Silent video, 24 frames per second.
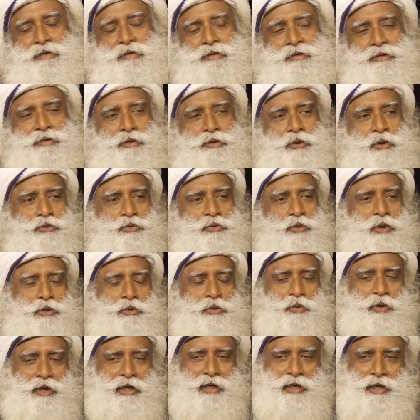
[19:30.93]
those who are
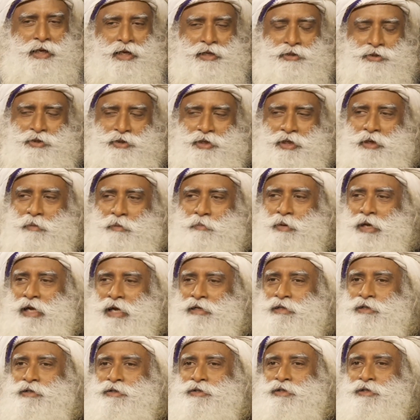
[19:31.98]
doing in engineering
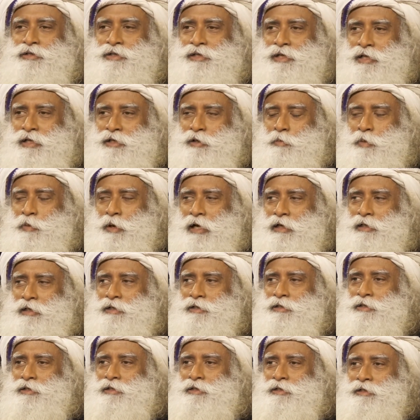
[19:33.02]
practices and other
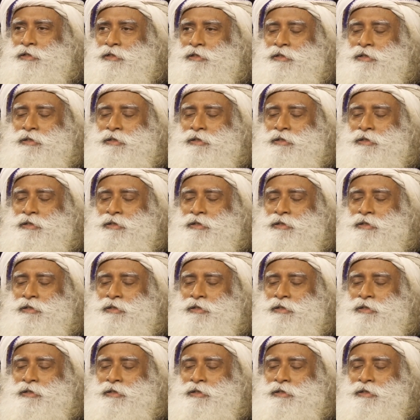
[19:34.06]
practices.